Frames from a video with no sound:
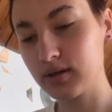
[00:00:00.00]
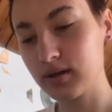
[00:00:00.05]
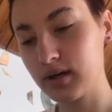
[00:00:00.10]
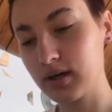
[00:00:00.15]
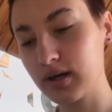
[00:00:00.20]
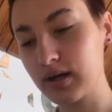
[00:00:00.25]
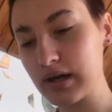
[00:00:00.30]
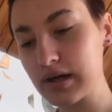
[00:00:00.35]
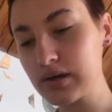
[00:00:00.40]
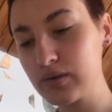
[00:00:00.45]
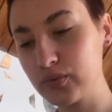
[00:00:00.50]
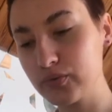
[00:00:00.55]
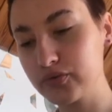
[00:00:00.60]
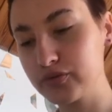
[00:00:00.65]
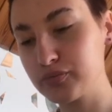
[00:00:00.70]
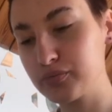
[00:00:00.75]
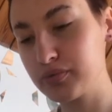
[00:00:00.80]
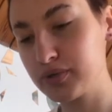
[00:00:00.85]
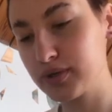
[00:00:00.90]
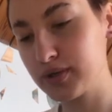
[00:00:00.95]
I
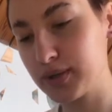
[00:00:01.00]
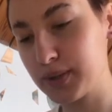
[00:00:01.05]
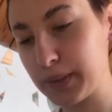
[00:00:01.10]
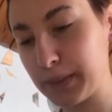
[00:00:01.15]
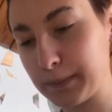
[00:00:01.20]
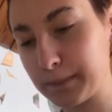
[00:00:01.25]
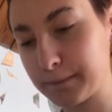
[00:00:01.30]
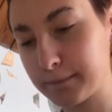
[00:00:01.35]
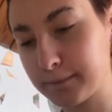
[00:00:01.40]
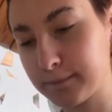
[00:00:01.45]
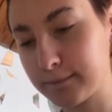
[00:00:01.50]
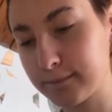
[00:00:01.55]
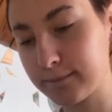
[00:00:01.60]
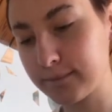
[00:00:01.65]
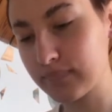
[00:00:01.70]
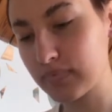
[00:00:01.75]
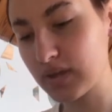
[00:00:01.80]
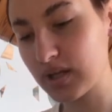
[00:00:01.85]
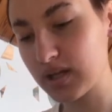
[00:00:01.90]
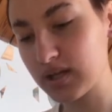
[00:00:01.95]
would be,
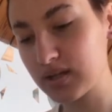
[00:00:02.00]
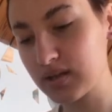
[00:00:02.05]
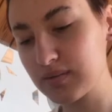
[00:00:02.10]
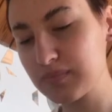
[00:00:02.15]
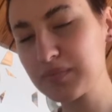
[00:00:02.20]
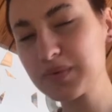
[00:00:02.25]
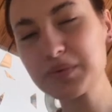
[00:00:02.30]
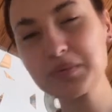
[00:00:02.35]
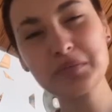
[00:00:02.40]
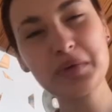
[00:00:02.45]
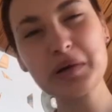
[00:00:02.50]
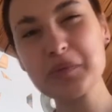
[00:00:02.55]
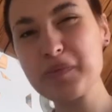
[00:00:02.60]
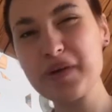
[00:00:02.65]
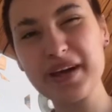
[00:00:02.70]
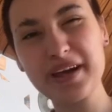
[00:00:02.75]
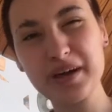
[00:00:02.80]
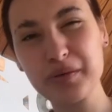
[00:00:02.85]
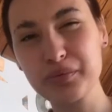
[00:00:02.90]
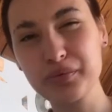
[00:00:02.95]
my
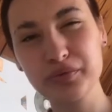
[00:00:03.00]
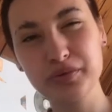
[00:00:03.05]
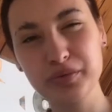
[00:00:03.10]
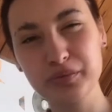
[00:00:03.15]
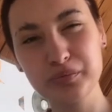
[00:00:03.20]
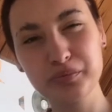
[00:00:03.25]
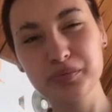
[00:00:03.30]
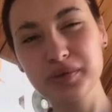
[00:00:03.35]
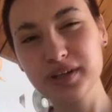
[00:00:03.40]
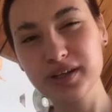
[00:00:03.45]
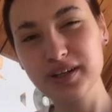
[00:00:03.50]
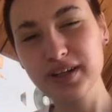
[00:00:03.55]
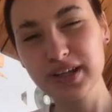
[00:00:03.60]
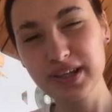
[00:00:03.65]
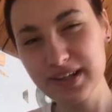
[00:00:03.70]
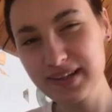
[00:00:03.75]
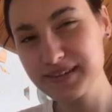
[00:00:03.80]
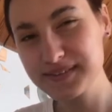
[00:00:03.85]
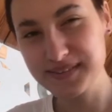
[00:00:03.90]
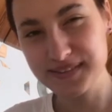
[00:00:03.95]
makeup wouldn't
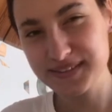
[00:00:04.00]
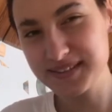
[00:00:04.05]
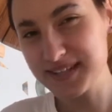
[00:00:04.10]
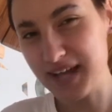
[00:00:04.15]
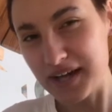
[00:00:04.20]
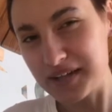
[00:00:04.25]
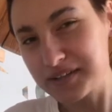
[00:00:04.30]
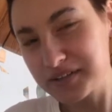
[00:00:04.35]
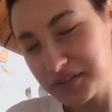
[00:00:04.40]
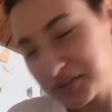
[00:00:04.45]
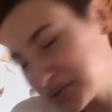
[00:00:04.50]
be that